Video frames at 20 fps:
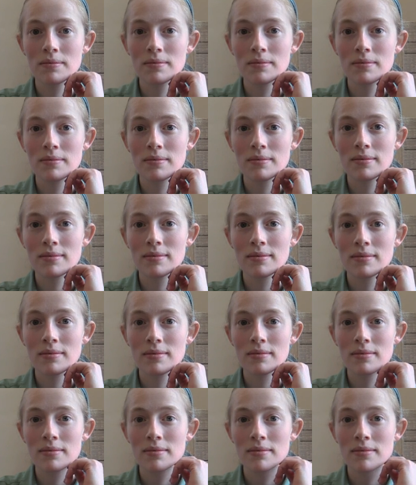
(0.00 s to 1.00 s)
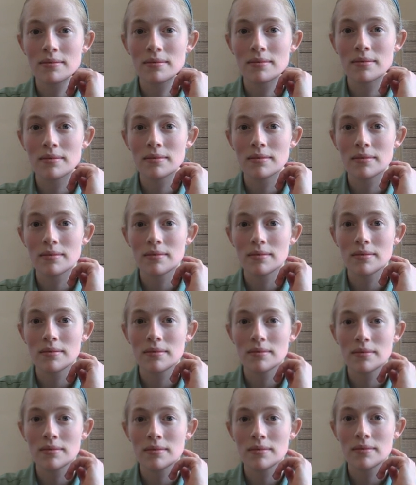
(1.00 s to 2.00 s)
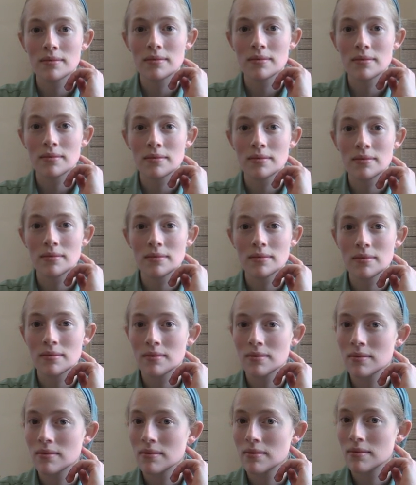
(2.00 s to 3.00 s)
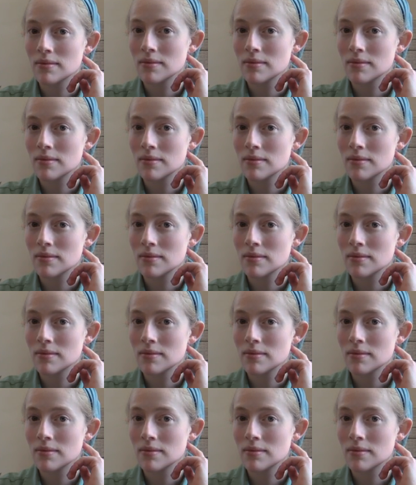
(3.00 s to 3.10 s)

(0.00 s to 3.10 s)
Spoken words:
This person isn't speaking.